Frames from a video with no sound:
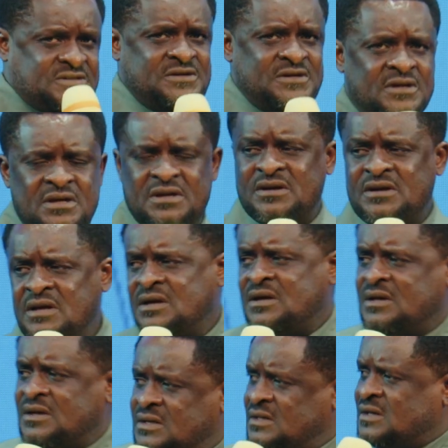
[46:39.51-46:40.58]
Amen.
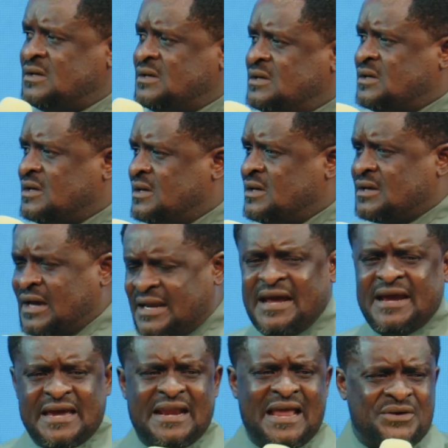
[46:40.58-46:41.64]
Can I
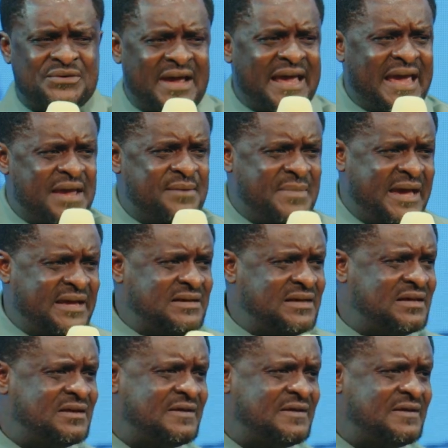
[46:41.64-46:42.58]
hear louder? Amen. amen.